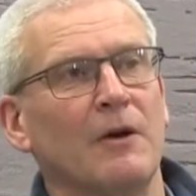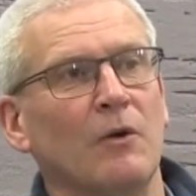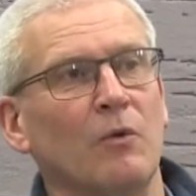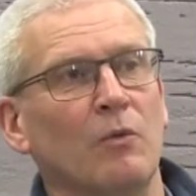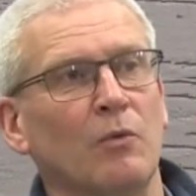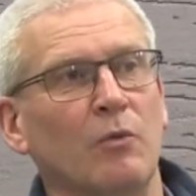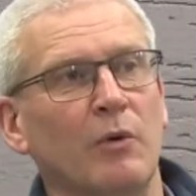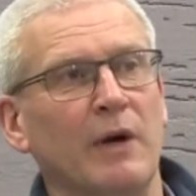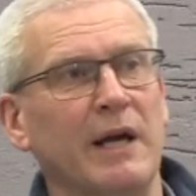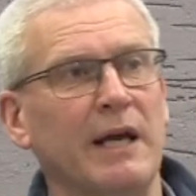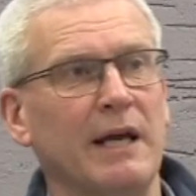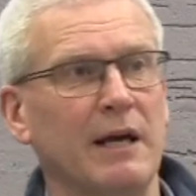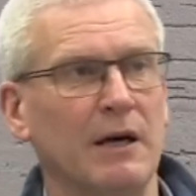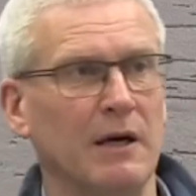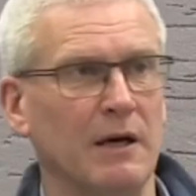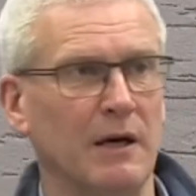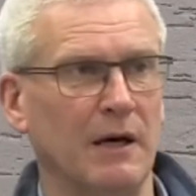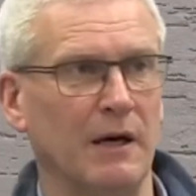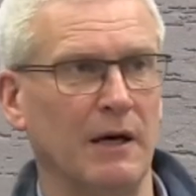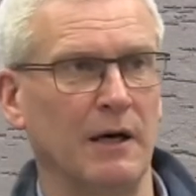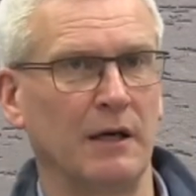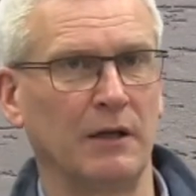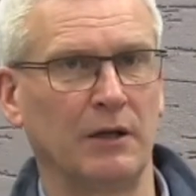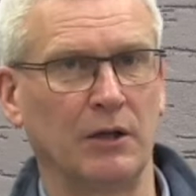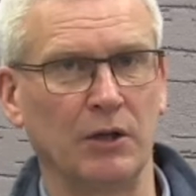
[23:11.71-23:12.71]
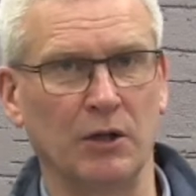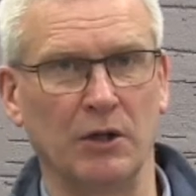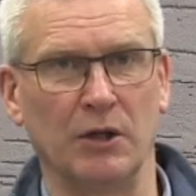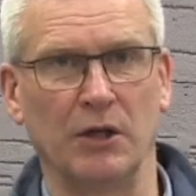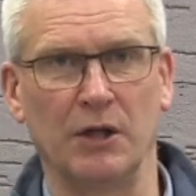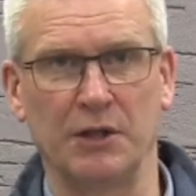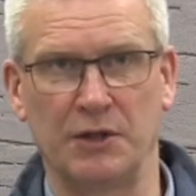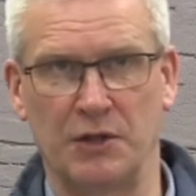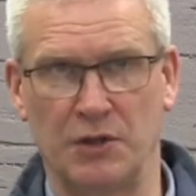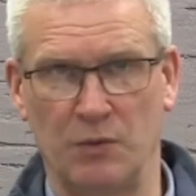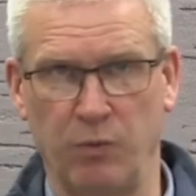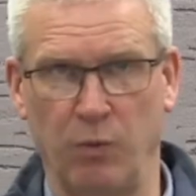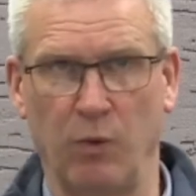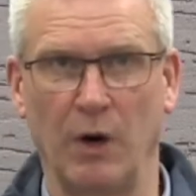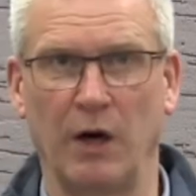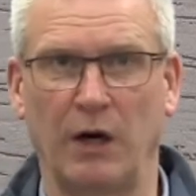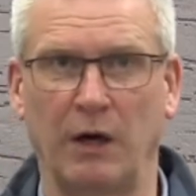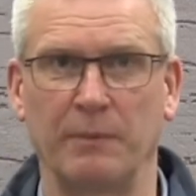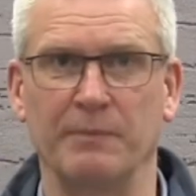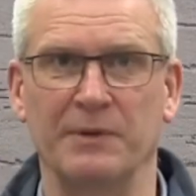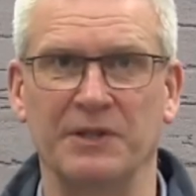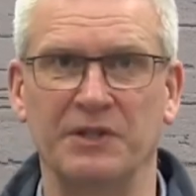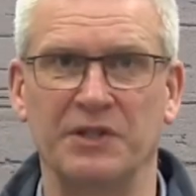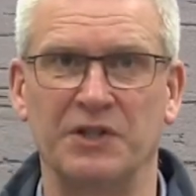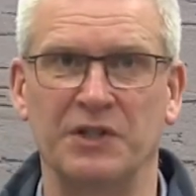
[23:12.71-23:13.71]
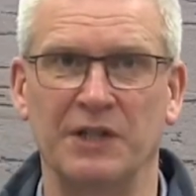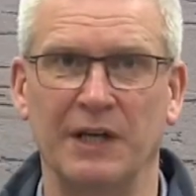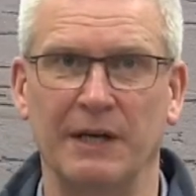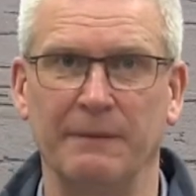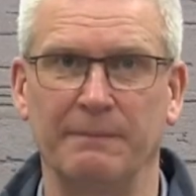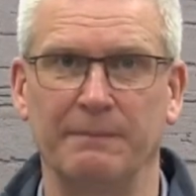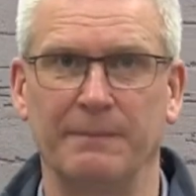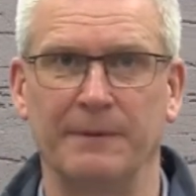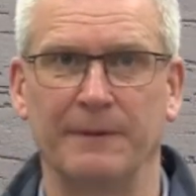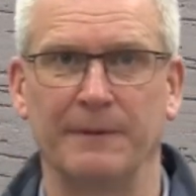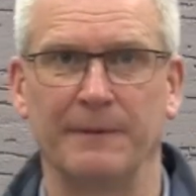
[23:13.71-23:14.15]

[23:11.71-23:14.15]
We are God's workmanship,